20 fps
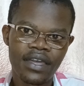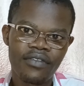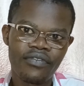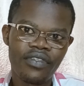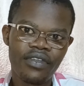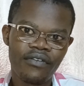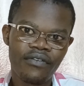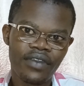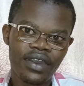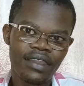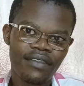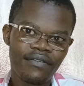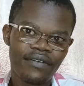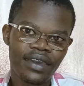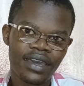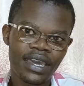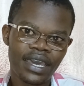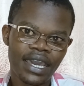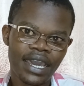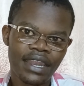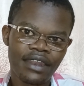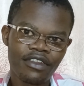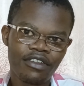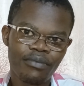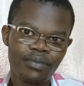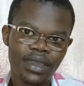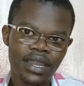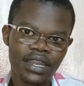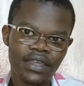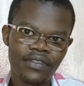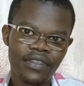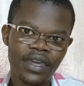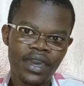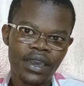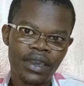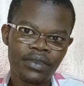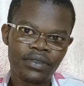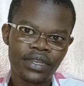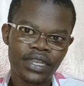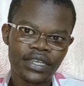The vulva are normally the
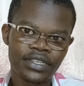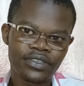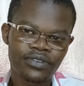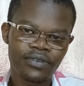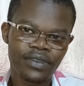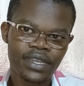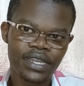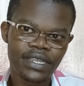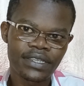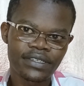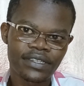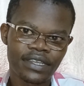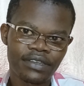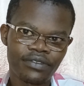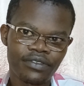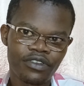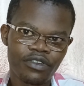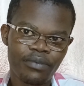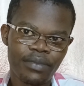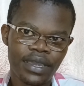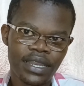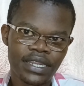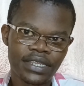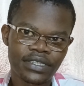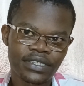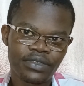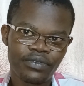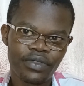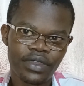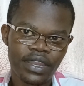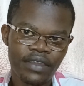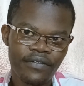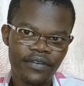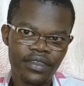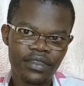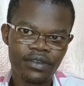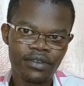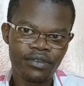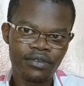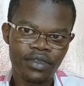outer swellings that we normally see whenever you
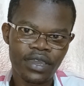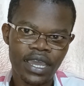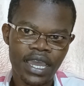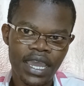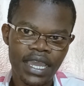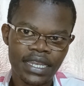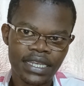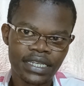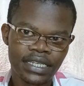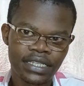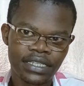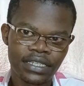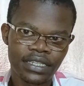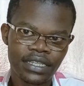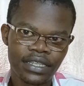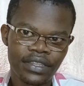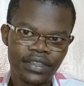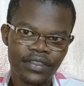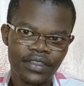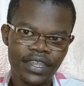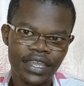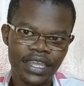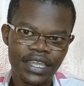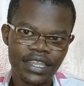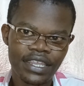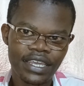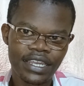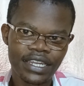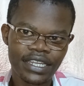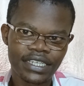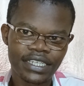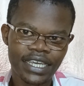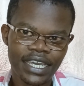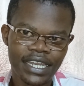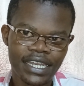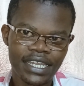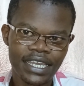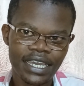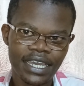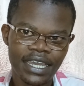look at the
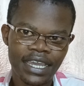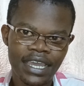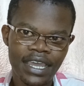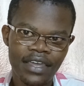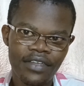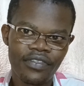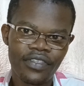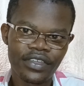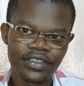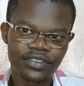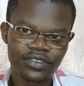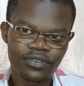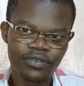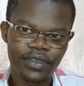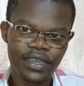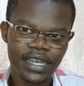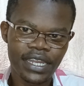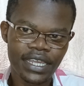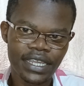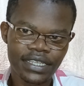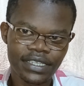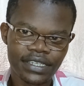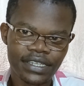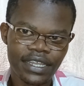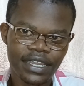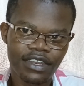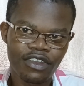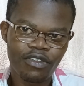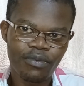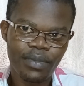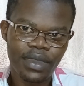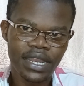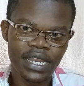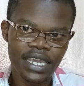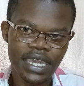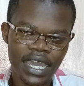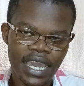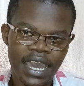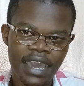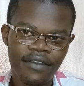genitalia, the swellings that normally
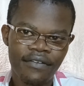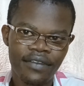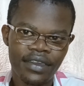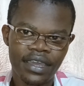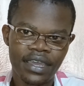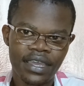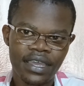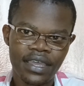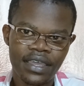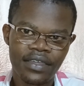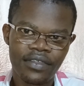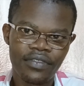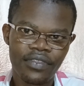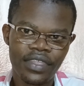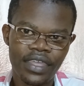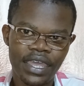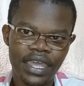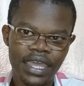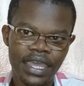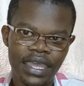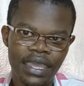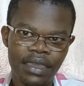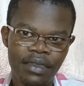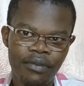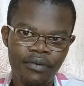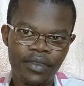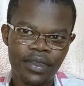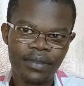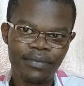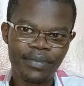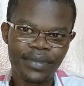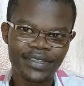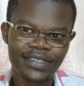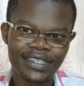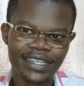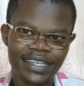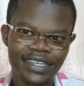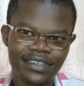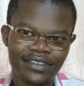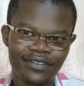cover the
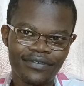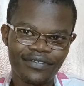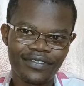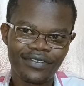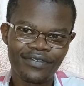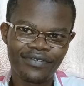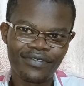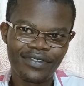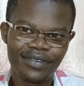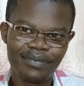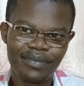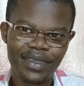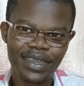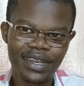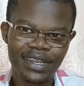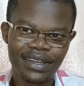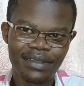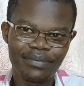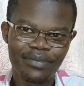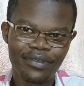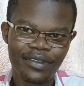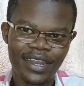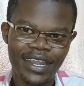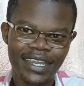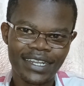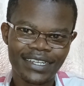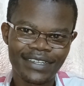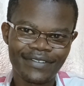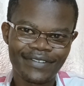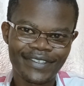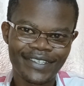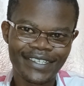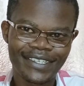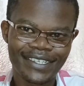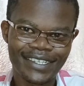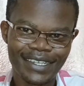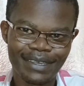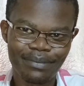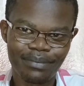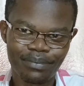1% of the female reproductive
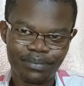system.